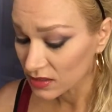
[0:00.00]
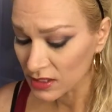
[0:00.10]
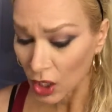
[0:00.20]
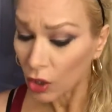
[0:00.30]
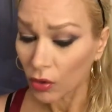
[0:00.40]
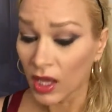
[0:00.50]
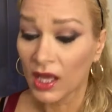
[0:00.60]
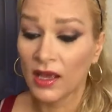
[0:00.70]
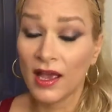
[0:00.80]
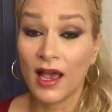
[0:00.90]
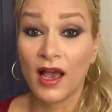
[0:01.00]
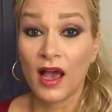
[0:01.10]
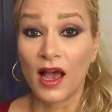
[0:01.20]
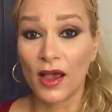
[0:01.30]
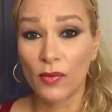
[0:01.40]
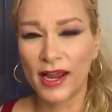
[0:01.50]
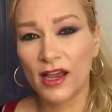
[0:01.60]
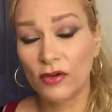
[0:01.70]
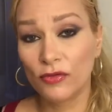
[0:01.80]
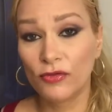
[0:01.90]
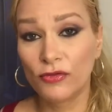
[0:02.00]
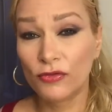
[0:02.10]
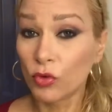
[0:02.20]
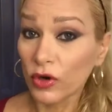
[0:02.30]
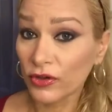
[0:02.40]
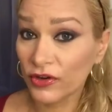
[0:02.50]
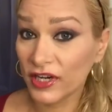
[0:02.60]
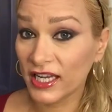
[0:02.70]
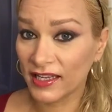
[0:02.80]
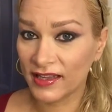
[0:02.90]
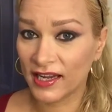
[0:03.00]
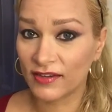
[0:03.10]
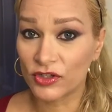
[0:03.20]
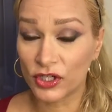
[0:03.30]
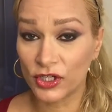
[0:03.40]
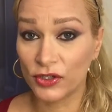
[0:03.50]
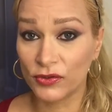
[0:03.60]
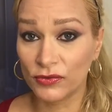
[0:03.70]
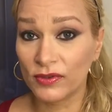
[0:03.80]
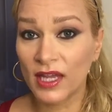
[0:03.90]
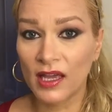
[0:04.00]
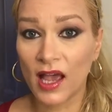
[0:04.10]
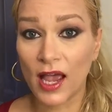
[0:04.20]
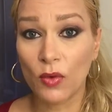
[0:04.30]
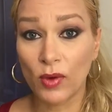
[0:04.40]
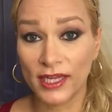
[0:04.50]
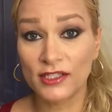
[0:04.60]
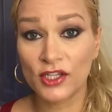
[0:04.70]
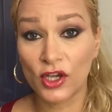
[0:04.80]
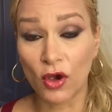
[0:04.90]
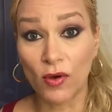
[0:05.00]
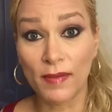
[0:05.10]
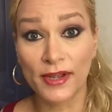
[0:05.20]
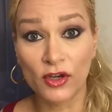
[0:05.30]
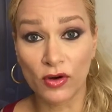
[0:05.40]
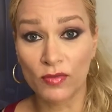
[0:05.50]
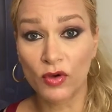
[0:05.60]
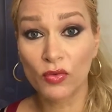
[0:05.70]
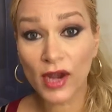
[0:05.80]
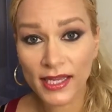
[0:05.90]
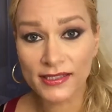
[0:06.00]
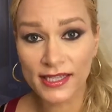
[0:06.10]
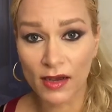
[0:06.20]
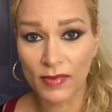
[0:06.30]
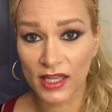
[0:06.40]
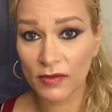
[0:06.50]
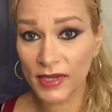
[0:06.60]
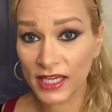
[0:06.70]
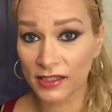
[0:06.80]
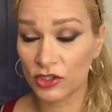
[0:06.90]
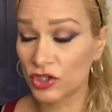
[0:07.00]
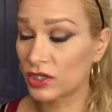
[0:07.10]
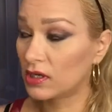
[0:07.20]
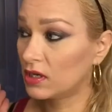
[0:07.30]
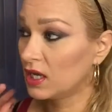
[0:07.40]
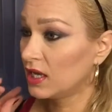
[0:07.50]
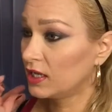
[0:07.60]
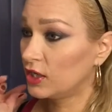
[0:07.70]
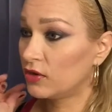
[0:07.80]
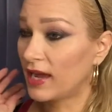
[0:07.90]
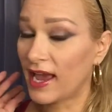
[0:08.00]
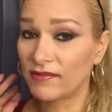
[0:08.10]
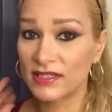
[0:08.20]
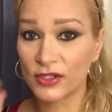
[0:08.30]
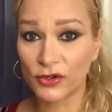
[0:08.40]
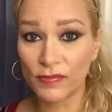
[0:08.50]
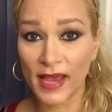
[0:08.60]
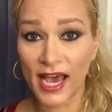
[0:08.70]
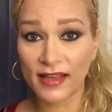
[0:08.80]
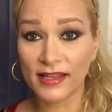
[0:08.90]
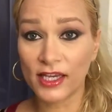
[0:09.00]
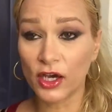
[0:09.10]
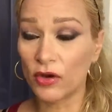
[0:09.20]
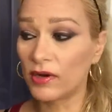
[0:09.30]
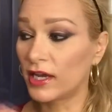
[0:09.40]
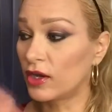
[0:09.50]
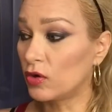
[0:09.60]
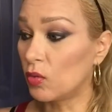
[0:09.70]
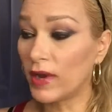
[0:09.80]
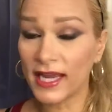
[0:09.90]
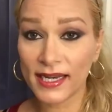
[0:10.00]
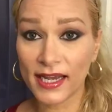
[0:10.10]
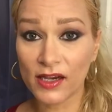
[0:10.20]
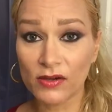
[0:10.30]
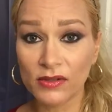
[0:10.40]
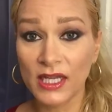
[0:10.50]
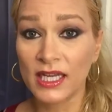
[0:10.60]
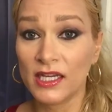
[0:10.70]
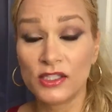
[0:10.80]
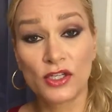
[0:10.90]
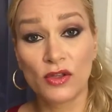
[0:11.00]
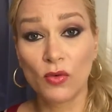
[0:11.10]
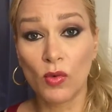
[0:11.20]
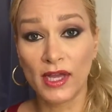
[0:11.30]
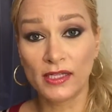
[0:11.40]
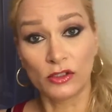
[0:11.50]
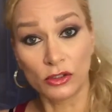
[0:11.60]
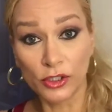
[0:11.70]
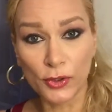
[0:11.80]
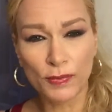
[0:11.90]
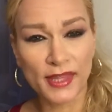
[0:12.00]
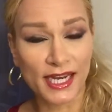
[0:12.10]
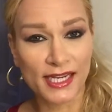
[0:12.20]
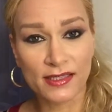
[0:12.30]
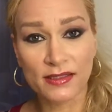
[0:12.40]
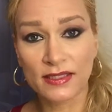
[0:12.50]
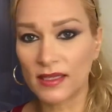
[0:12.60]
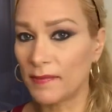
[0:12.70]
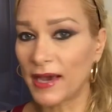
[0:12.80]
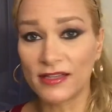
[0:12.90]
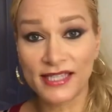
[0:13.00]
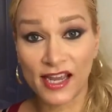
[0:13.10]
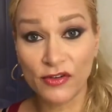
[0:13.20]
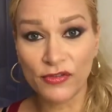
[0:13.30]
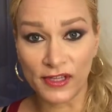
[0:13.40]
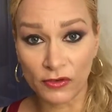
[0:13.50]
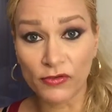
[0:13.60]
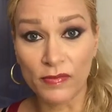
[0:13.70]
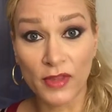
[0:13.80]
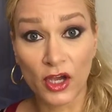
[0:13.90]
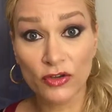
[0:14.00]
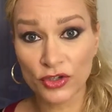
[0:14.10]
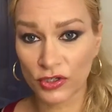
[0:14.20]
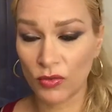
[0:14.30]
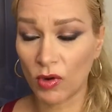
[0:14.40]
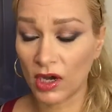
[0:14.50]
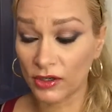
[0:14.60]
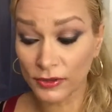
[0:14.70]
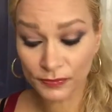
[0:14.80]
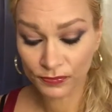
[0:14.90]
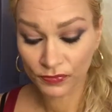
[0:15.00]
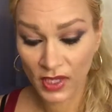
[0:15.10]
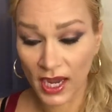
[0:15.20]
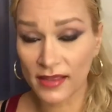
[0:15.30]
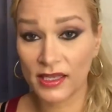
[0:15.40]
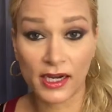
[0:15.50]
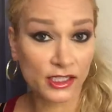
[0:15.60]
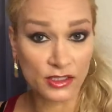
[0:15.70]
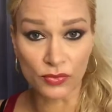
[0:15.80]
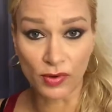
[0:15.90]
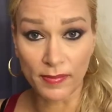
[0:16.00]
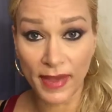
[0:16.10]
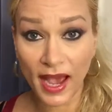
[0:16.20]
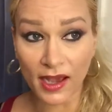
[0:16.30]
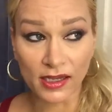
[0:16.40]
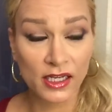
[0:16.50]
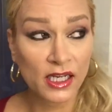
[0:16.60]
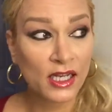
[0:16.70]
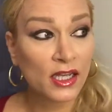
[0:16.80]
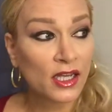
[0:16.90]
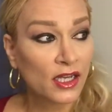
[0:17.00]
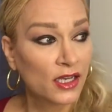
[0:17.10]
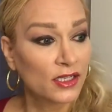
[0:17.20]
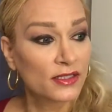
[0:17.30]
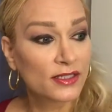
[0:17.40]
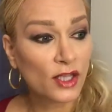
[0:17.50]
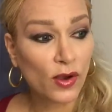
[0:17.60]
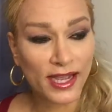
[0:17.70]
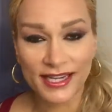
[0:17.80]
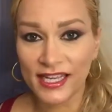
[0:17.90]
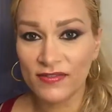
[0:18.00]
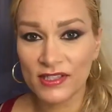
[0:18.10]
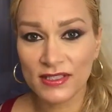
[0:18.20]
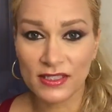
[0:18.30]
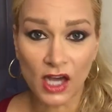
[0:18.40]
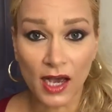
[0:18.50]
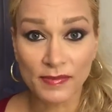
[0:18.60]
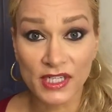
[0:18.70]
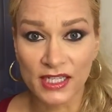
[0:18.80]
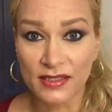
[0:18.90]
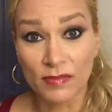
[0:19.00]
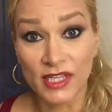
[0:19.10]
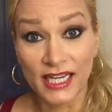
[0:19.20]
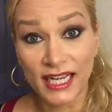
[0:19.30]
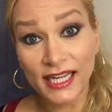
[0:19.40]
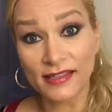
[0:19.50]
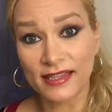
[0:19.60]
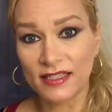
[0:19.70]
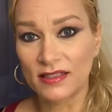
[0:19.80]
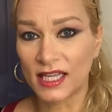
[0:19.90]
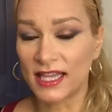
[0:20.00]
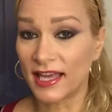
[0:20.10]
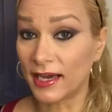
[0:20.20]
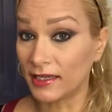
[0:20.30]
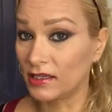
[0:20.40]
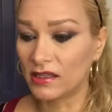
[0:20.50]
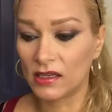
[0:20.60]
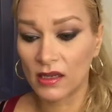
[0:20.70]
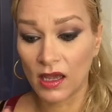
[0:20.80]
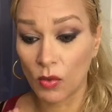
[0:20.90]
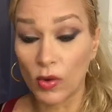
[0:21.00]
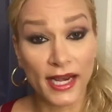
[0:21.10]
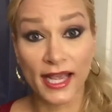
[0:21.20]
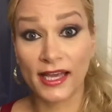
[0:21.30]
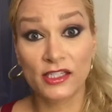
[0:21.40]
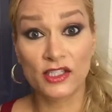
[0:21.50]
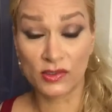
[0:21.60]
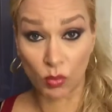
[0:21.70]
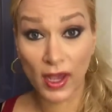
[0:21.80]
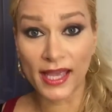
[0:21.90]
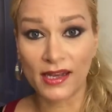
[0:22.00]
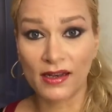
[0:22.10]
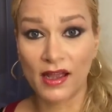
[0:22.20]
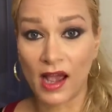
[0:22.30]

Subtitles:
So around 4:30 in the afternoon, I went to go on my normal run down by the beach. You know, I have a certain path I go, and I go way down to the one loop that ends about 10 feet from the ocean water, and then I just run back. So I had even stopped to get something to eat and things like that, and then went ahead and just went.